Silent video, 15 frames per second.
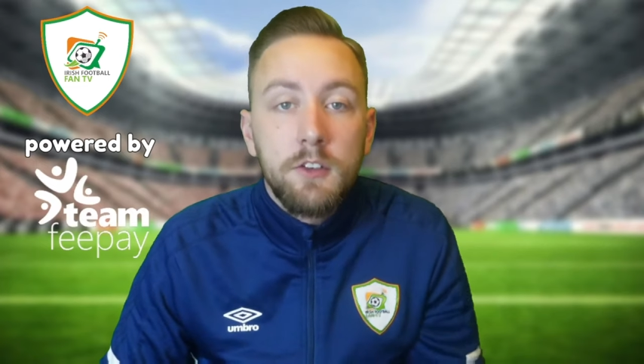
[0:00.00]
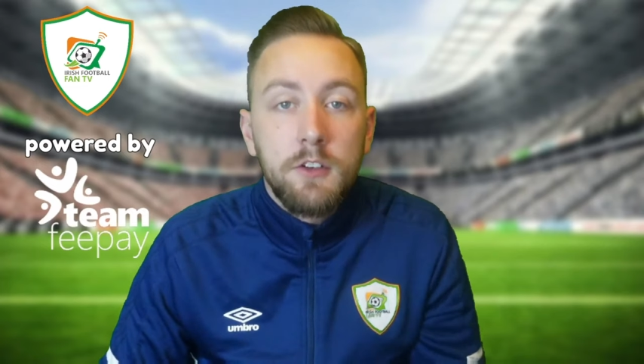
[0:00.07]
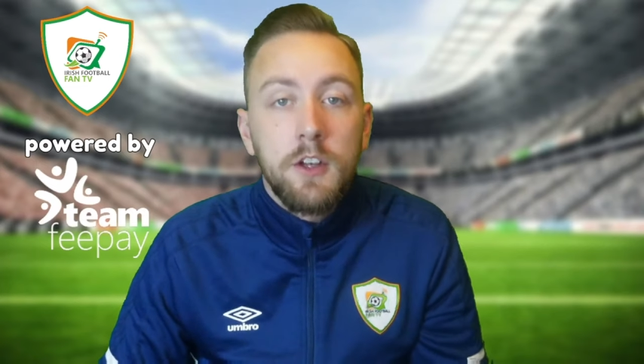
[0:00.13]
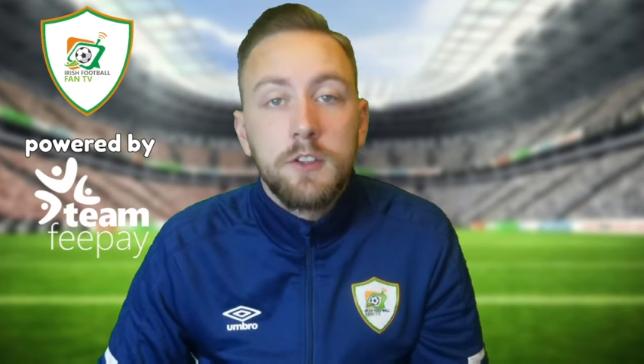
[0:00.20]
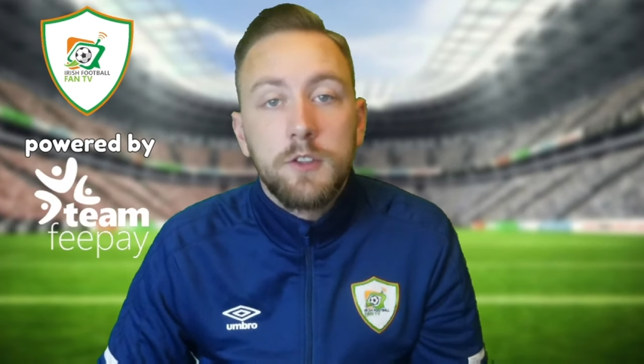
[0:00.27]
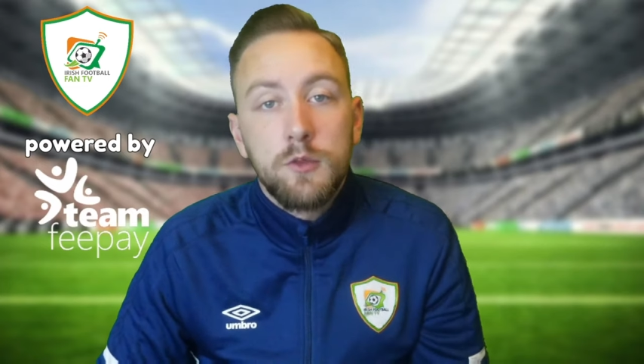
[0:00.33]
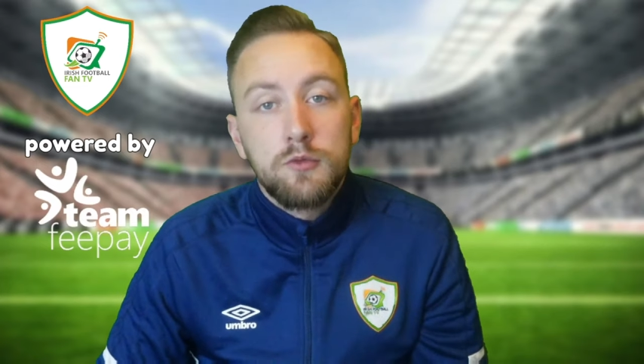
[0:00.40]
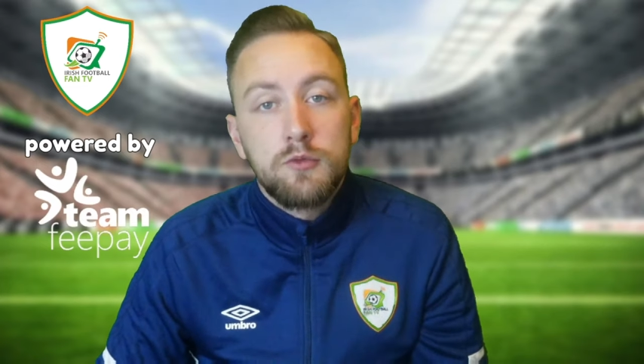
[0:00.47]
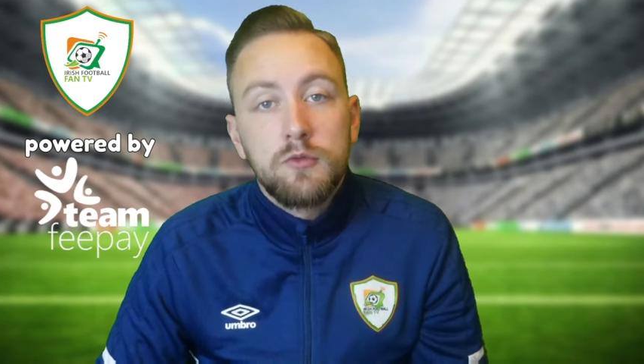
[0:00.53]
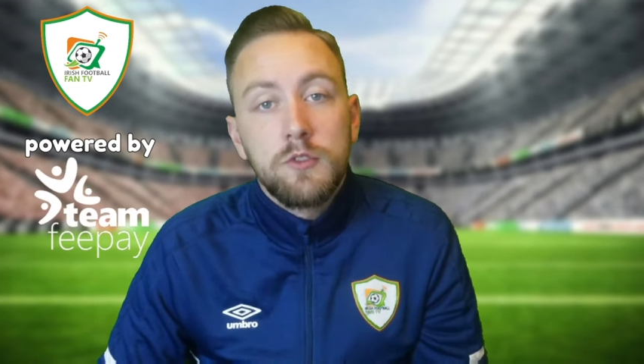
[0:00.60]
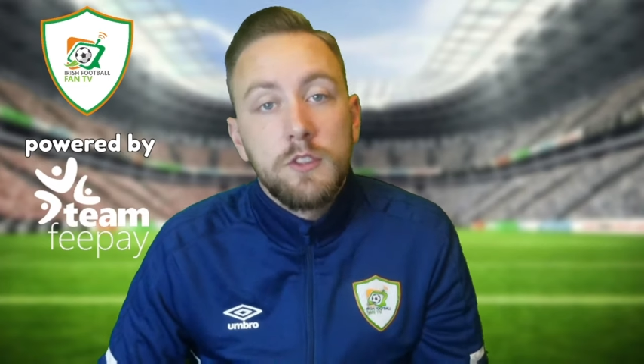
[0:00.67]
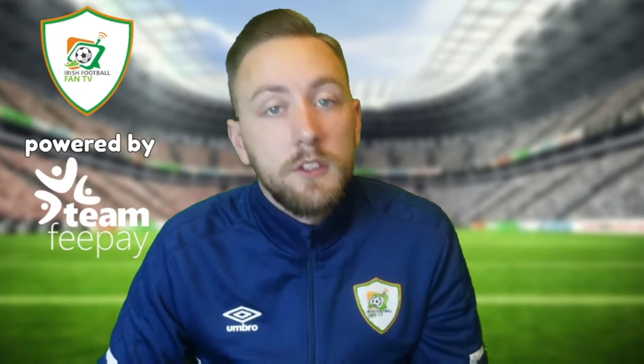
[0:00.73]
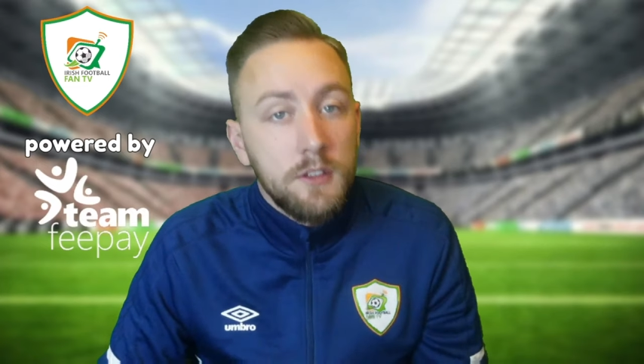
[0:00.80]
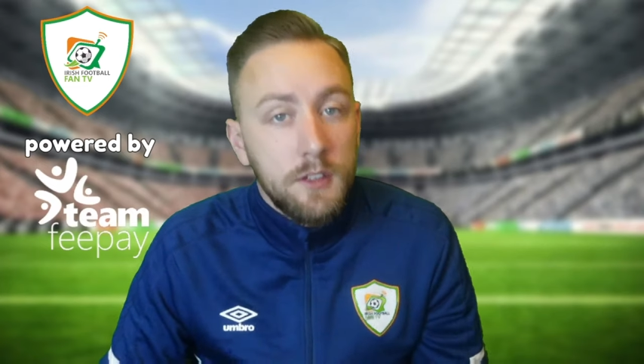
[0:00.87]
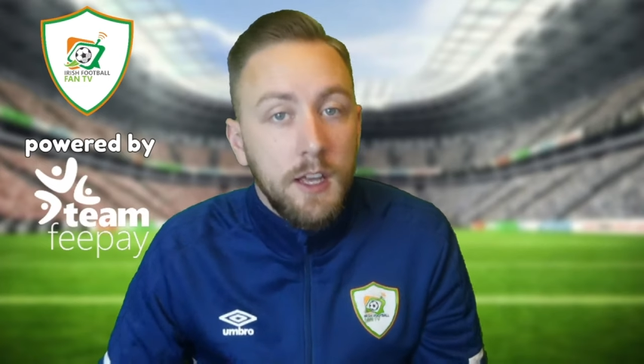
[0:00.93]
you're also
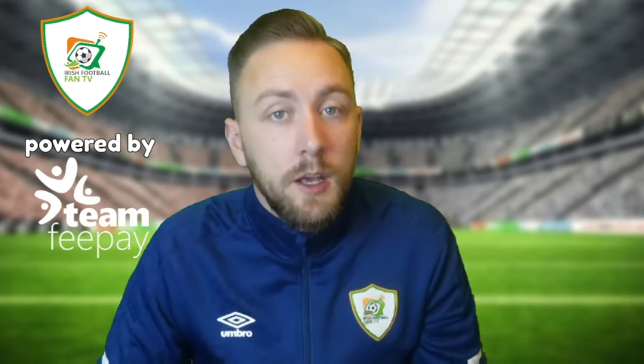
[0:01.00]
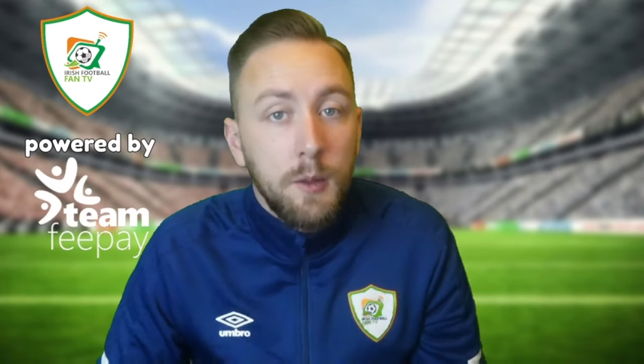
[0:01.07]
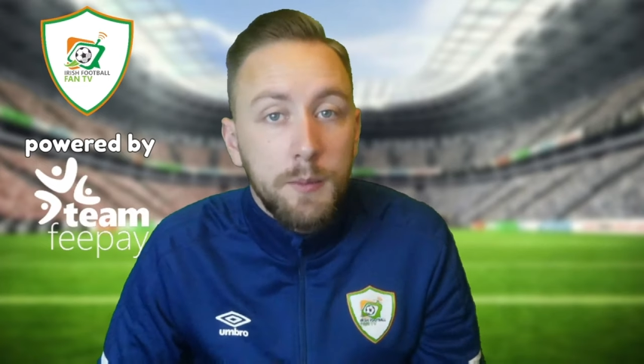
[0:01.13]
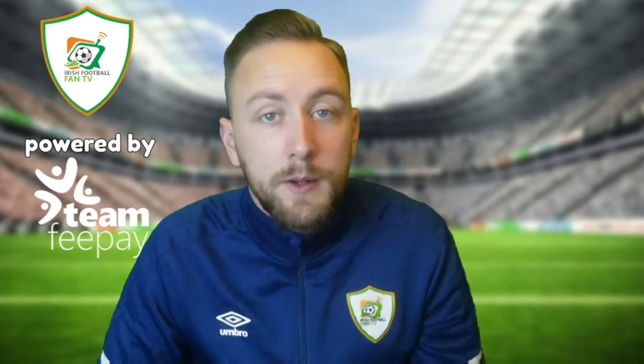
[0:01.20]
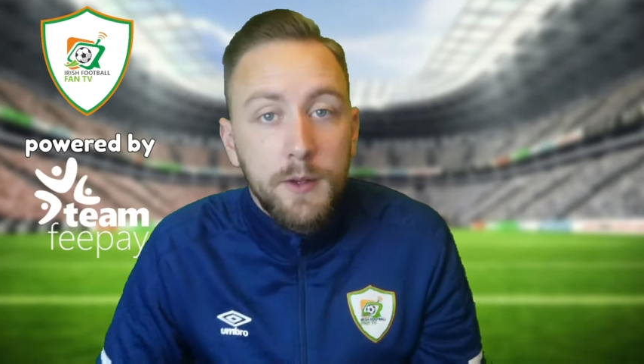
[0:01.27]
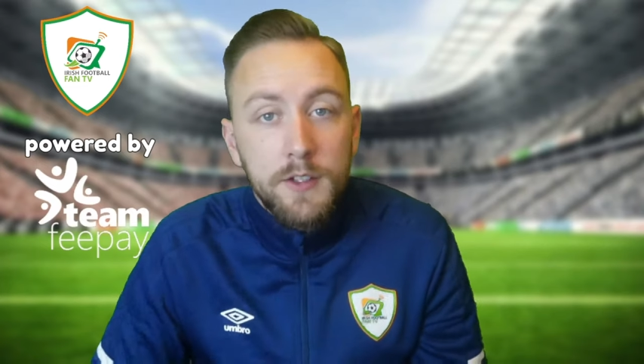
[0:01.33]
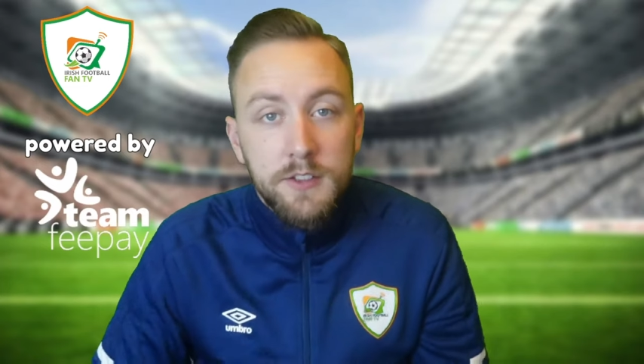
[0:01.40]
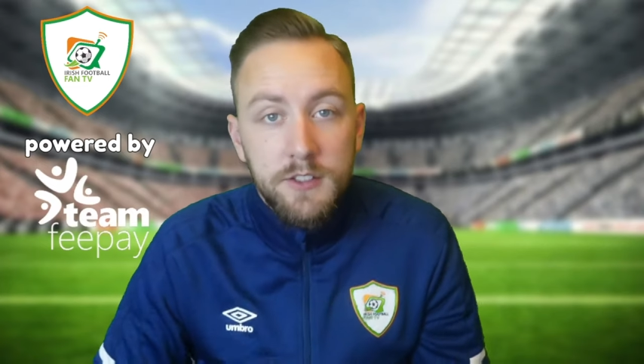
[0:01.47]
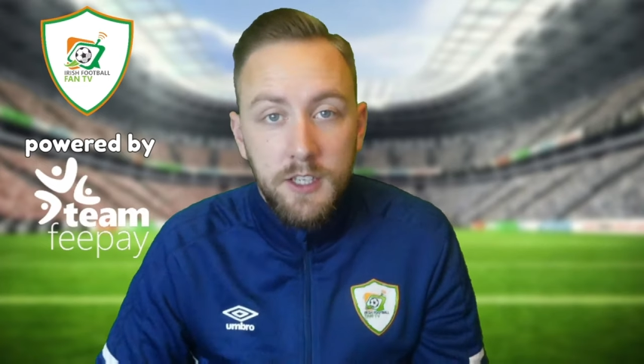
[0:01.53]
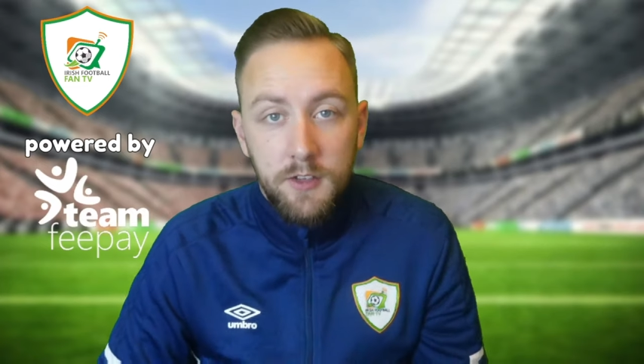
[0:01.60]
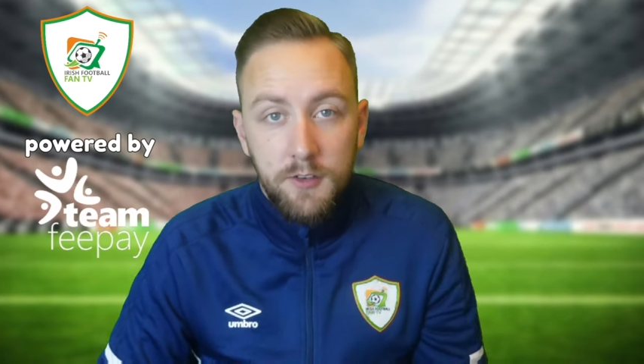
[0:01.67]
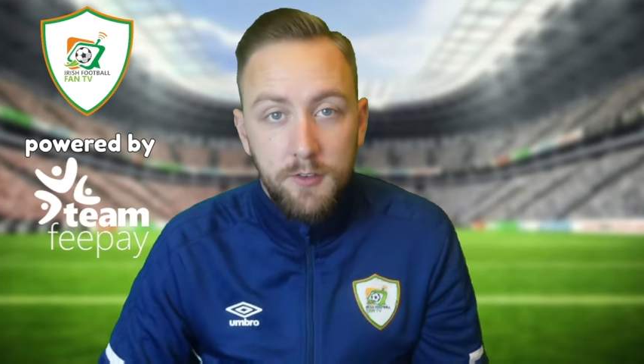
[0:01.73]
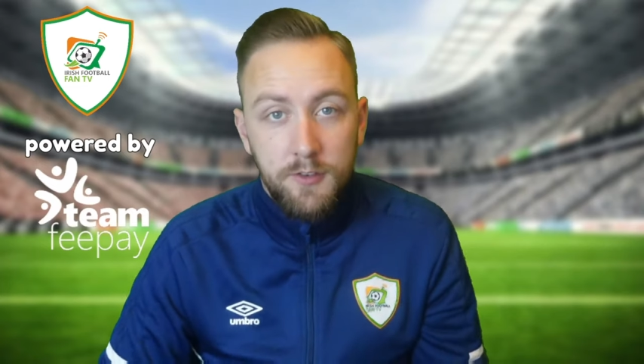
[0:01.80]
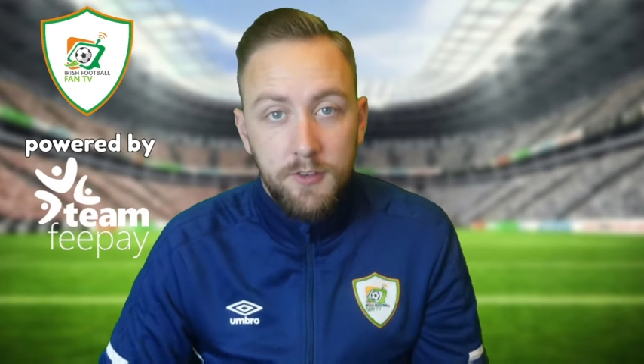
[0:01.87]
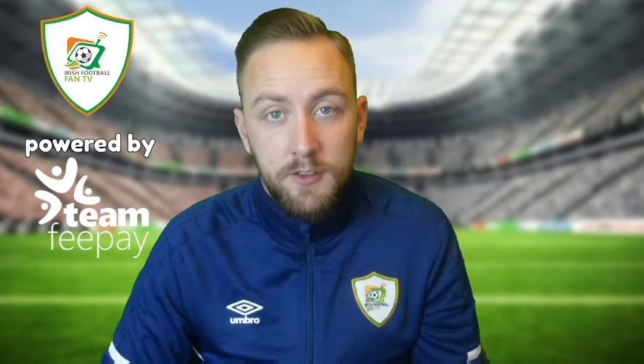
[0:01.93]
helping out
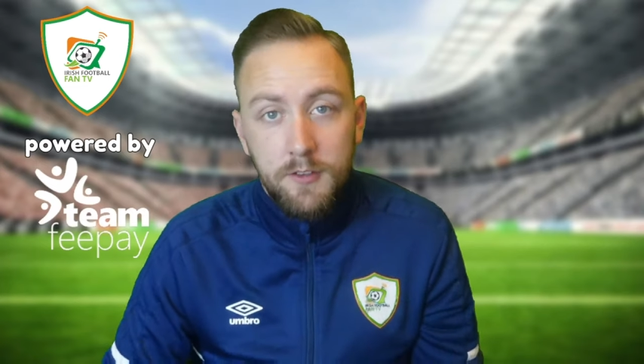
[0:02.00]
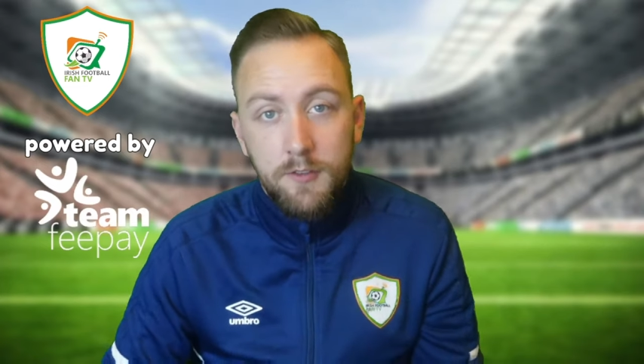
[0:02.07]
yourself.